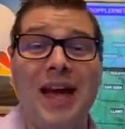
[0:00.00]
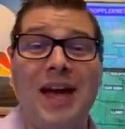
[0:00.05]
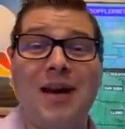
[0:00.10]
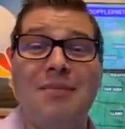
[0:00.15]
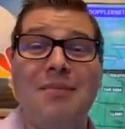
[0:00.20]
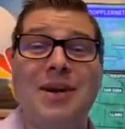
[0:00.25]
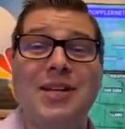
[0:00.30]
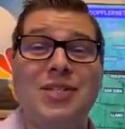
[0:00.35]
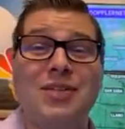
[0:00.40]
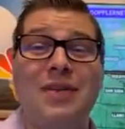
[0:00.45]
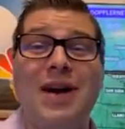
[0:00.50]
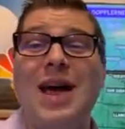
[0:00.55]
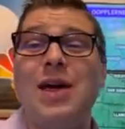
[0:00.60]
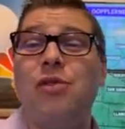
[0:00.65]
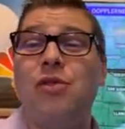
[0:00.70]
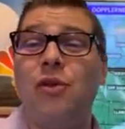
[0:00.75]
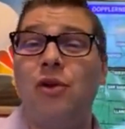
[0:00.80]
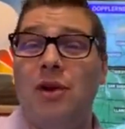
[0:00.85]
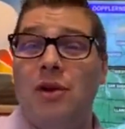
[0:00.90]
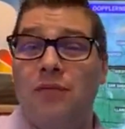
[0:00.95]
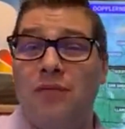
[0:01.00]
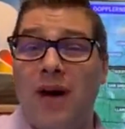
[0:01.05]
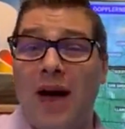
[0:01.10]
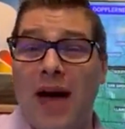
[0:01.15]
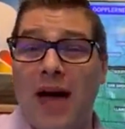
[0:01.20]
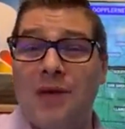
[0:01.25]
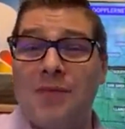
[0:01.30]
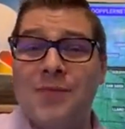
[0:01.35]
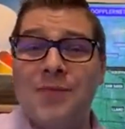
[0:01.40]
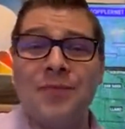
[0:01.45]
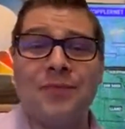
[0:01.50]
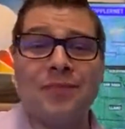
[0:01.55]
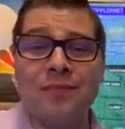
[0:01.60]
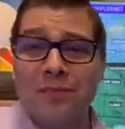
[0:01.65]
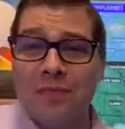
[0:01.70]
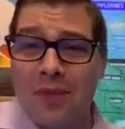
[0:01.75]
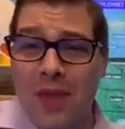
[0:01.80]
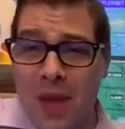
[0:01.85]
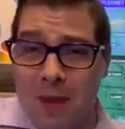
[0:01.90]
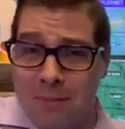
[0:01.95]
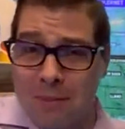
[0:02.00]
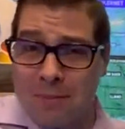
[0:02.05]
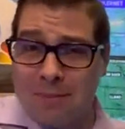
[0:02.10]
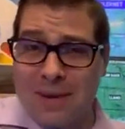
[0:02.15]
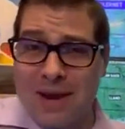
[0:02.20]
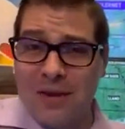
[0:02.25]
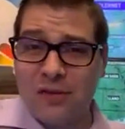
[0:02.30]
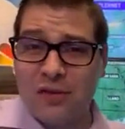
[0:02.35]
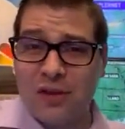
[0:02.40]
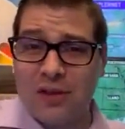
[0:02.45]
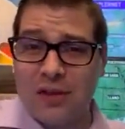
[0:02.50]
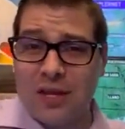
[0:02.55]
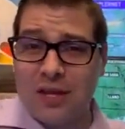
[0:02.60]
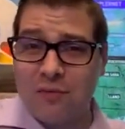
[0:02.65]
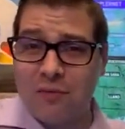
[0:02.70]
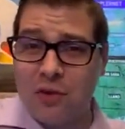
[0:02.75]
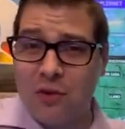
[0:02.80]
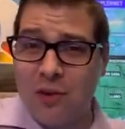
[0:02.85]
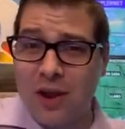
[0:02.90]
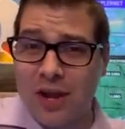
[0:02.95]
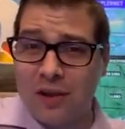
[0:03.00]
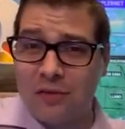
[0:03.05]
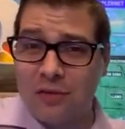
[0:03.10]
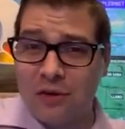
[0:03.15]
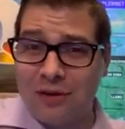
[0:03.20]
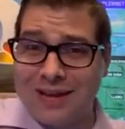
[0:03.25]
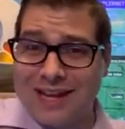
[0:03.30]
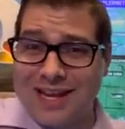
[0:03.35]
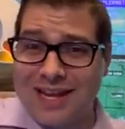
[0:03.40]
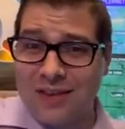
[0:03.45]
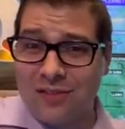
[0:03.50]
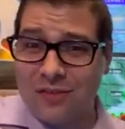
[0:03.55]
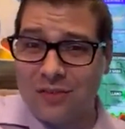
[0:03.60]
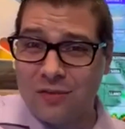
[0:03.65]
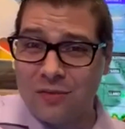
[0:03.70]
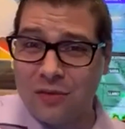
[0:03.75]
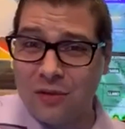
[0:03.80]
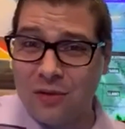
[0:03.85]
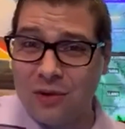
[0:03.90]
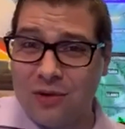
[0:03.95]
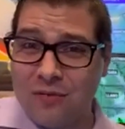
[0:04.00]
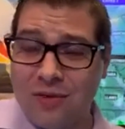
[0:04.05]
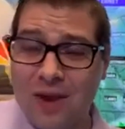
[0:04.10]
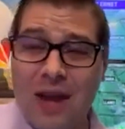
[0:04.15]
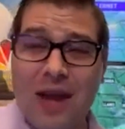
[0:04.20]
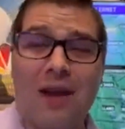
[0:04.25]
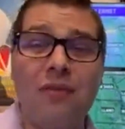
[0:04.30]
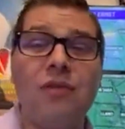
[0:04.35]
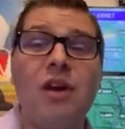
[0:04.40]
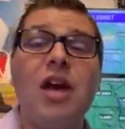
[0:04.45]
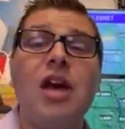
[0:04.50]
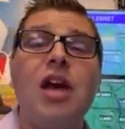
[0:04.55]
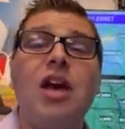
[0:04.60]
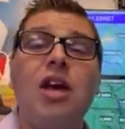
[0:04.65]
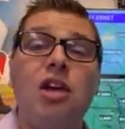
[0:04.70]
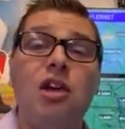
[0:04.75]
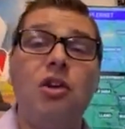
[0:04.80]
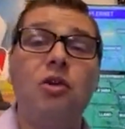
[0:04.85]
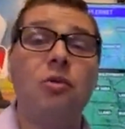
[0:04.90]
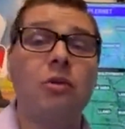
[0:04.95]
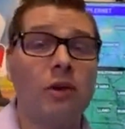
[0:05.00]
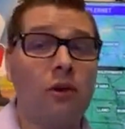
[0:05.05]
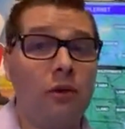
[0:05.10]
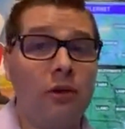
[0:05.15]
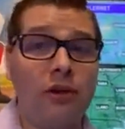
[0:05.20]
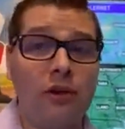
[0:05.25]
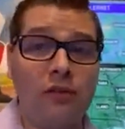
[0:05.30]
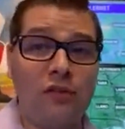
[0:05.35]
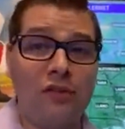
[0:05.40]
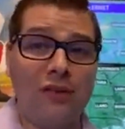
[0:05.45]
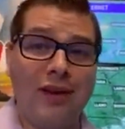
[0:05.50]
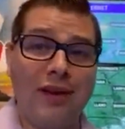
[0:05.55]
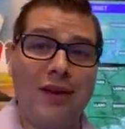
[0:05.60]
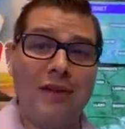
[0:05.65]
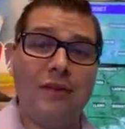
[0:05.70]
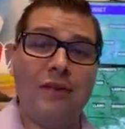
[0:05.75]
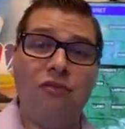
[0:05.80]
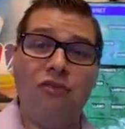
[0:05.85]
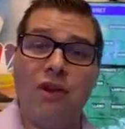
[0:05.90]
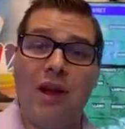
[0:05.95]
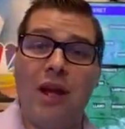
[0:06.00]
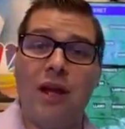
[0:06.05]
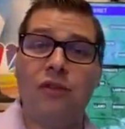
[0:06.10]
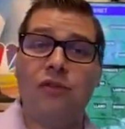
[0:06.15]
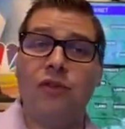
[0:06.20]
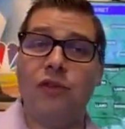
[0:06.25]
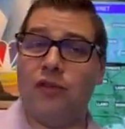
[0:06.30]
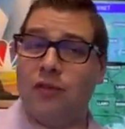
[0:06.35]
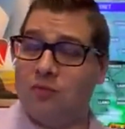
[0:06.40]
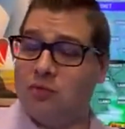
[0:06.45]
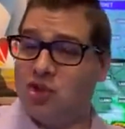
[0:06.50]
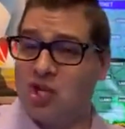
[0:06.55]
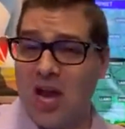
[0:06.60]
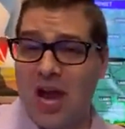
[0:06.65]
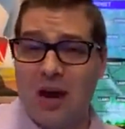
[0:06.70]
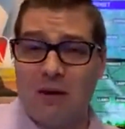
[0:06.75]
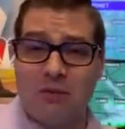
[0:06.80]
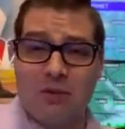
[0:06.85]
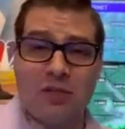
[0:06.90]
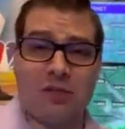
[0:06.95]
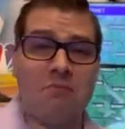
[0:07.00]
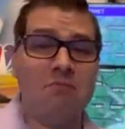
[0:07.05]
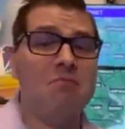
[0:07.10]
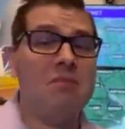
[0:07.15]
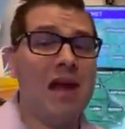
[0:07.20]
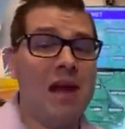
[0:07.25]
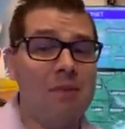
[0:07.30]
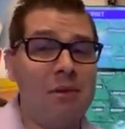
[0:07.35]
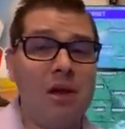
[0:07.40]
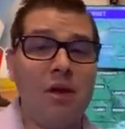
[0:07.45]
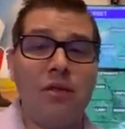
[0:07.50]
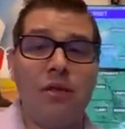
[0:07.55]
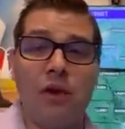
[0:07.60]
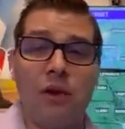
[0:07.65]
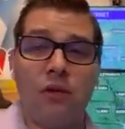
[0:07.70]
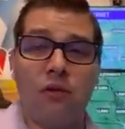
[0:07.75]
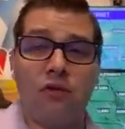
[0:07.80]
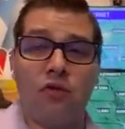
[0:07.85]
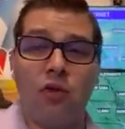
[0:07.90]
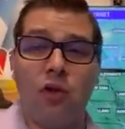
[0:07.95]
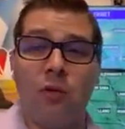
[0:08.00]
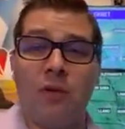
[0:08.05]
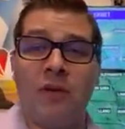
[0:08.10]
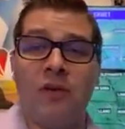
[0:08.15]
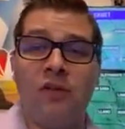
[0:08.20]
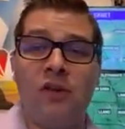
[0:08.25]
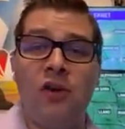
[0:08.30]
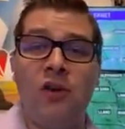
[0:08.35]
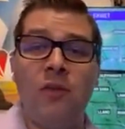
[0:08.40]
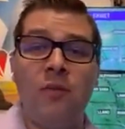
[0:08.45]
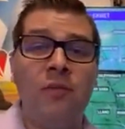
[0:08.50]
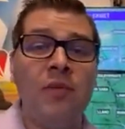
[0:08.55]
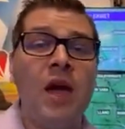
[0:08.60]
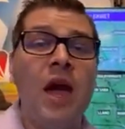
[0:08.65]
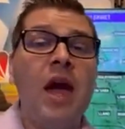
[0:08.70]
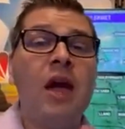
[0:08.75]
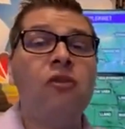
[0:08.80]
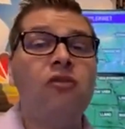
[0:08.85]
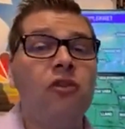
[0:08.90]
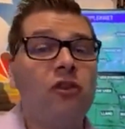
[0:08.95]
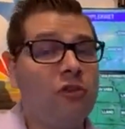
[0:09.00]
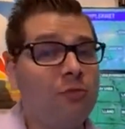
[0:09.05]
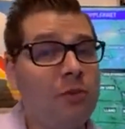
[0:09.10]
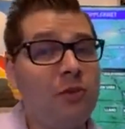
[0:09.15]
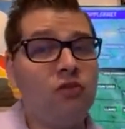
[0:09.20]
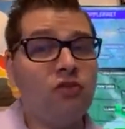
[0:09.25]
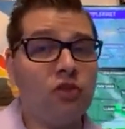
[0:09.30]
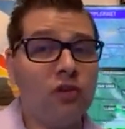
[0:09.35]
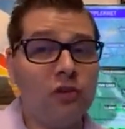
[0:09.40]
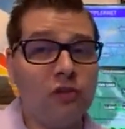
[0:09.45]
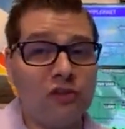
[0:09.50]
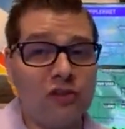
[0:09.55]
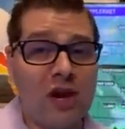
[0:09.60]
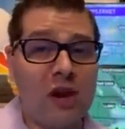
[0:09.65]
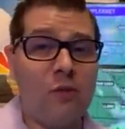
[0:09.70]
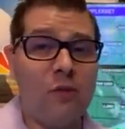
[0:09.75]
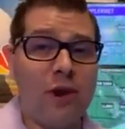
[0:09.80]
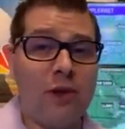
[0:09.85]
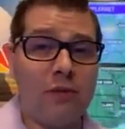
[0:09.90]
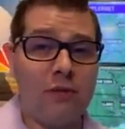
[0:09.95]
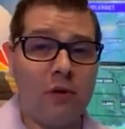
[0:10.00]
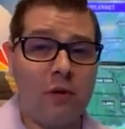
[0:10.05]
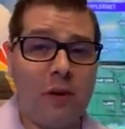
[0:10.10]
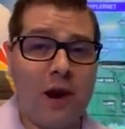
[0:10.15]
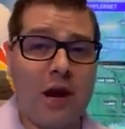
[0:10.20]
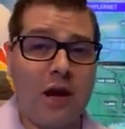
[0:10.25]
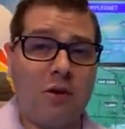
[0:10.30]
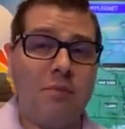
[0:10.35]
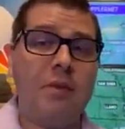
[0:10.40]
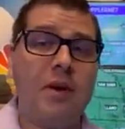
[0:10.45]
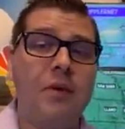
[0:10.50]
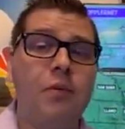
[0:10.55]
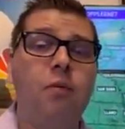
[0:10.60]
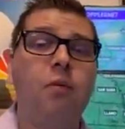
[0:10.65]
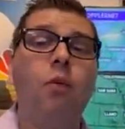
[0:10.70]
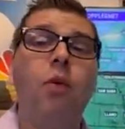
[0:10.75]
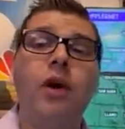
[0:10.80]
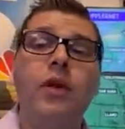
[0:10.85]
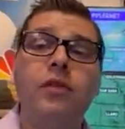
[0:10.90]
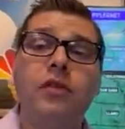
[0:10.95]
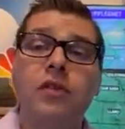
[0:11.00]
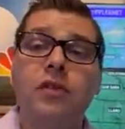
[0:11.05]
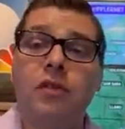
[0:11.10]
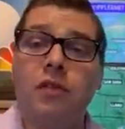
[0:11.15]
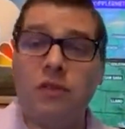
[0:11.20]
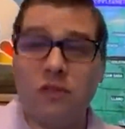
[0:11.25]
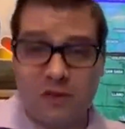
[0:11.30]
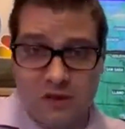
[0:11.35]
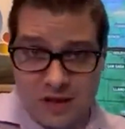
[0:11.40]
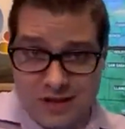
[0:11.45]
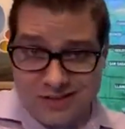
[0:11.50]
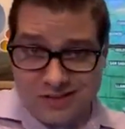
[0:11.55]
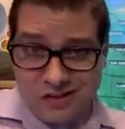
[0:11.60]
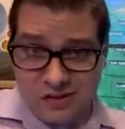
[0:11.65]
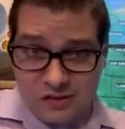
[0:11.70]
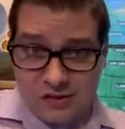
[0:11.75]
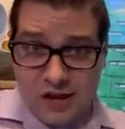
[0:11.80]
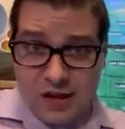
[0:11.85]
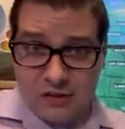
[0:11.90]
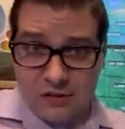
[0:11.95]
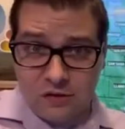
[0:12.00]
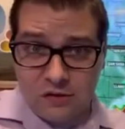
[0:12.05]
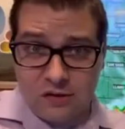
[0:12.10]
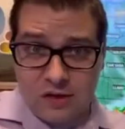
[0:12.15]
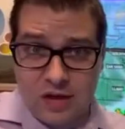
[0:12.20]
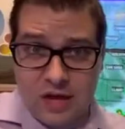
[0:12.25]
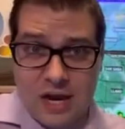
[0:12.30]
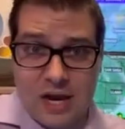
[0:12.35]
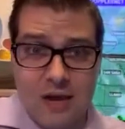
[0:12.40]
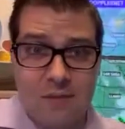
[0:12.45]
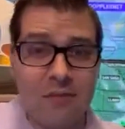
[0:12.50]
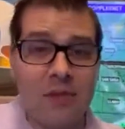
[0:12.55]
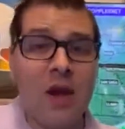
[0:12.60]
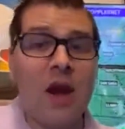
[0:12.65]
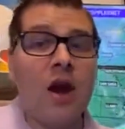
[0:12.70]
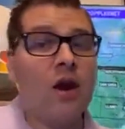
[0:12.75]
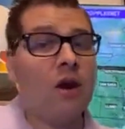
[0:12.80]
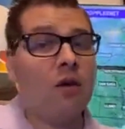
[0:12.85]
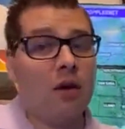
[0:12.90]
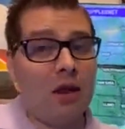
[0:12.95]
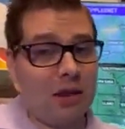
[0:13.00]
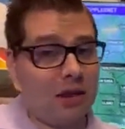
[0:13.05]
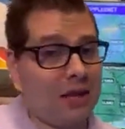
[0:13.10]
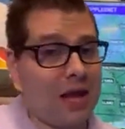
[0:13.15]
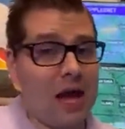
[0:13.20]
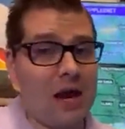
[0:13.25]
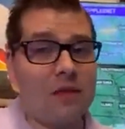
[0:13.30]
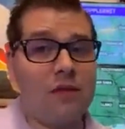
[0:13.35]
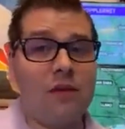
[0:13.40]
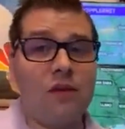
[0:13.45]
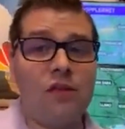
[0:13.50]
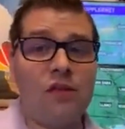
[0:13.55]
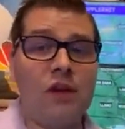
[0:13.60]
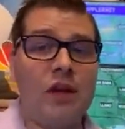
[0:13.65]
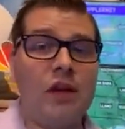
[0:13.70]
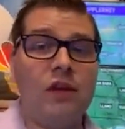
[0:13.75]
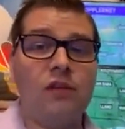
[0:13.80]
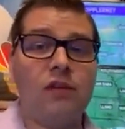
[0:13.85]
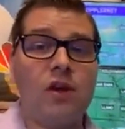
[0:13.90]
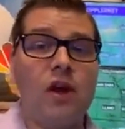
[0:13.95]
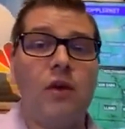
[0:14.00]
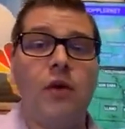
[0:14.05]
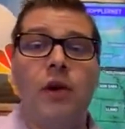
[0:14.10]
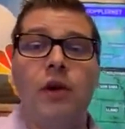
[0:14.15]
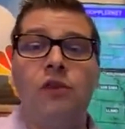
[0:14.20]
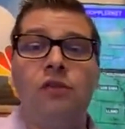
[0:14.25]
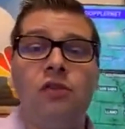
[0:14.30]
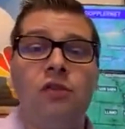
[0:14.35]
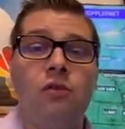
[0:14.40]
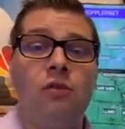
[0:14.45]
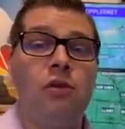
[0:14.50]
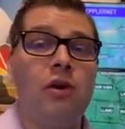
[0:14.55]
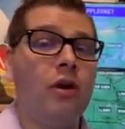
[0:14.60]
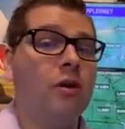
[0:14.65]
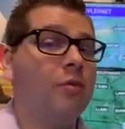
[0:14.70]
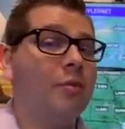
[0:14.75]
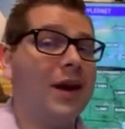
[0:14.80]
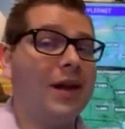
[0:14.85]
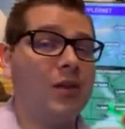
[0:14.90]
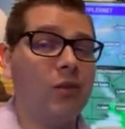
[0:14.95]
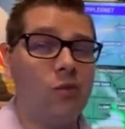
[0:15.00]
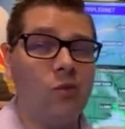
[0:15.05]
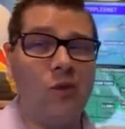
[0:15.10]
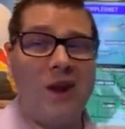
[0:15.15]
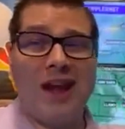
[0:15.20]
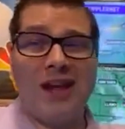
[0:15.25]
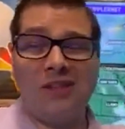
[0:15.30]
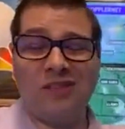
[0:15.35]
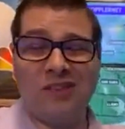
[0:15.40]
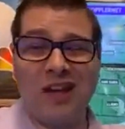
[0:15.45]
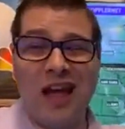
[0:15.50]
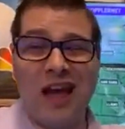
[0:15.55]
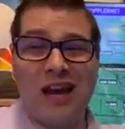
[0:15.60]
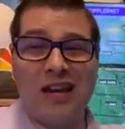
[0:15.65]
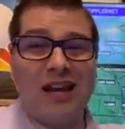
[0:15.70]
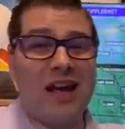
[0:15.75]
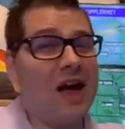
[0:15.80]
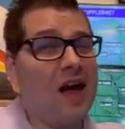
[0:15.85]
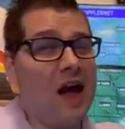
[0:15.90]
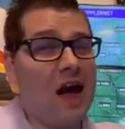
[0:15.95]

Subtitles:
much of I-35. But basically, if you guys are east of 35, you are going to see the chance for some showers, maybe a thunderstorm or two. Just be sure to stay weather aware. But once the sun sets today, a lot of this is going to go by the wayside.